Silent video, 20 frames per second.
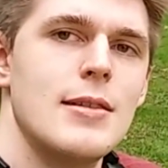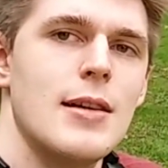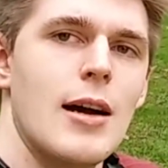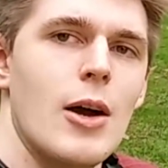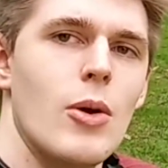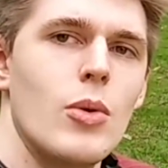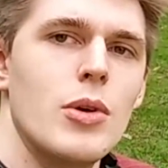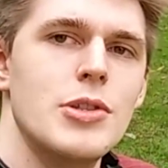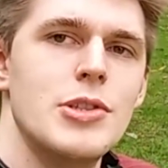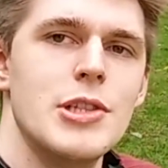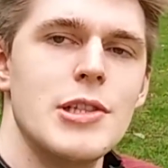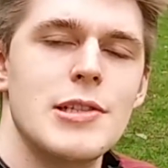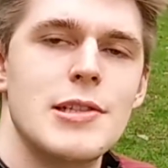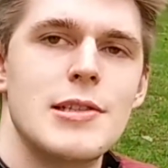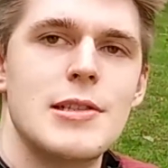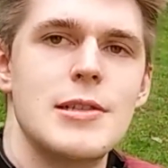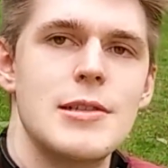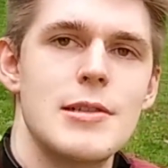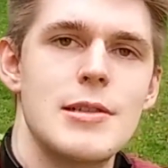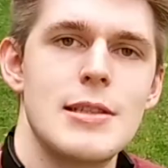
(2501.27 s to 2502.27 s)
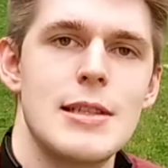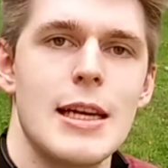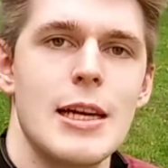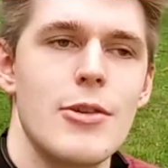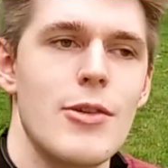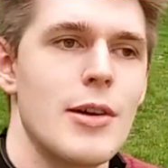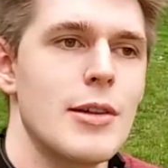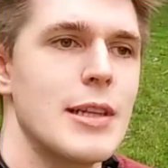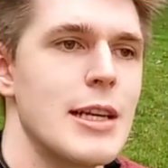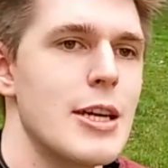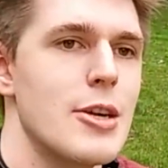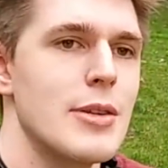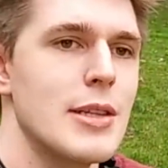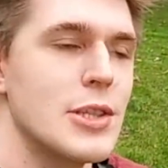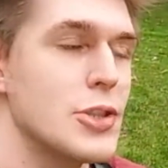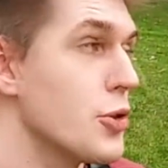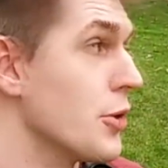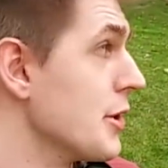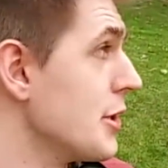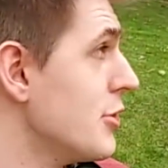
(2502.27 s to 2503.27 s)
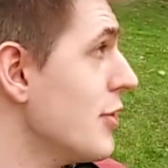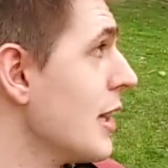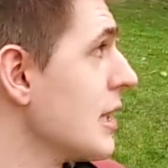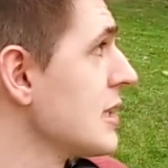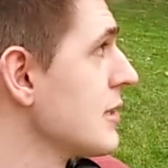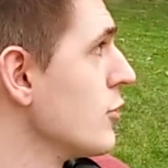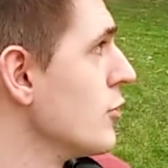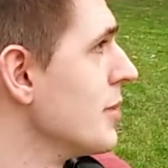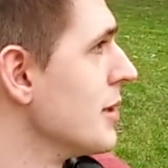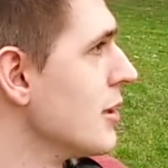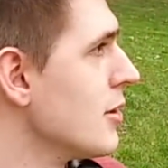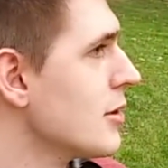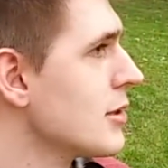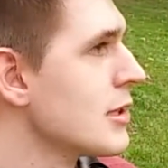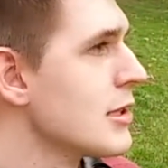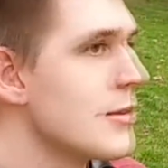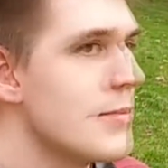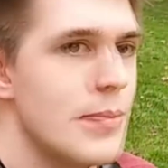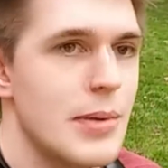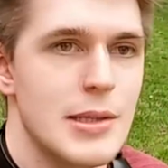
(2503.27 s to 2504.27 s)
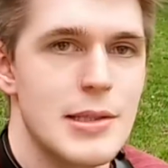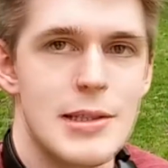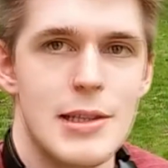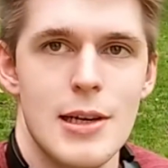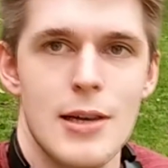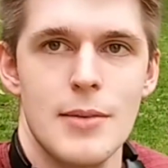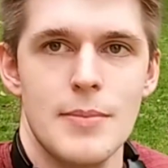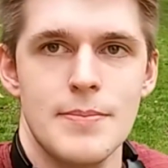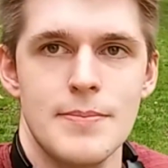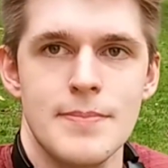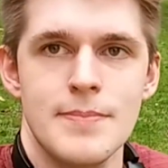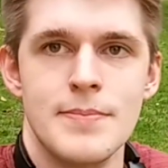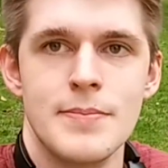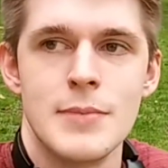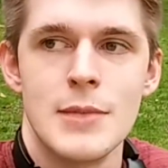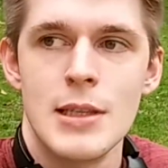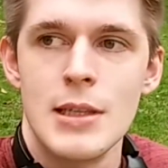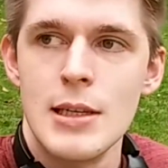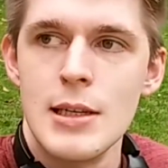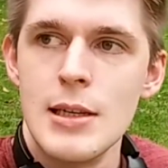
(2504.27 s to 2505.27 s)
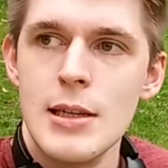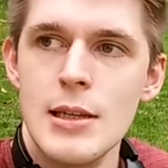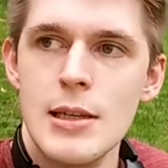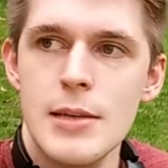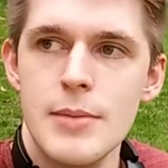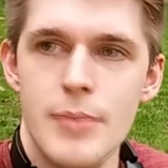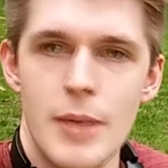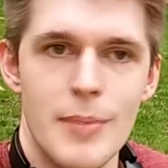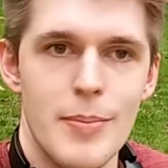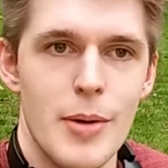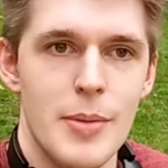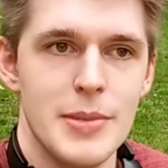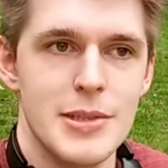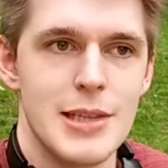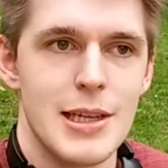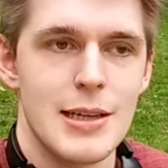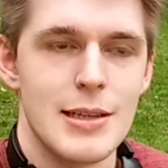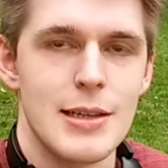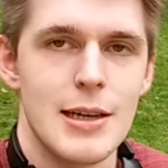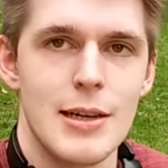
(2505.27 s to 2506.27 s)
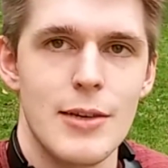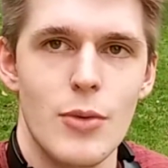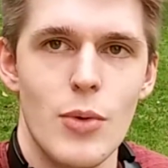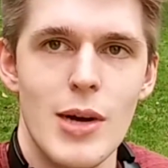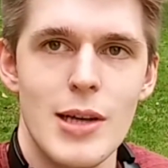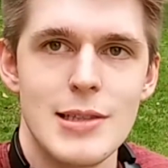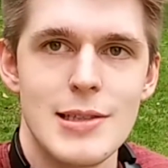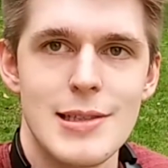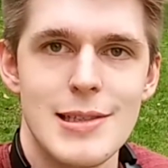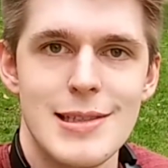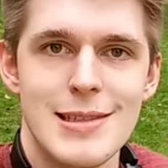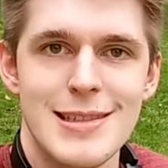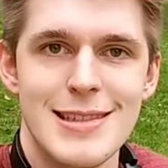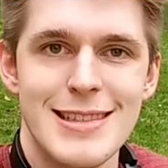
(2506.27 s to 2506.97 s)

I would just stay around here and enjoy the grass for a bit longer, but my bum is getting kind of wet.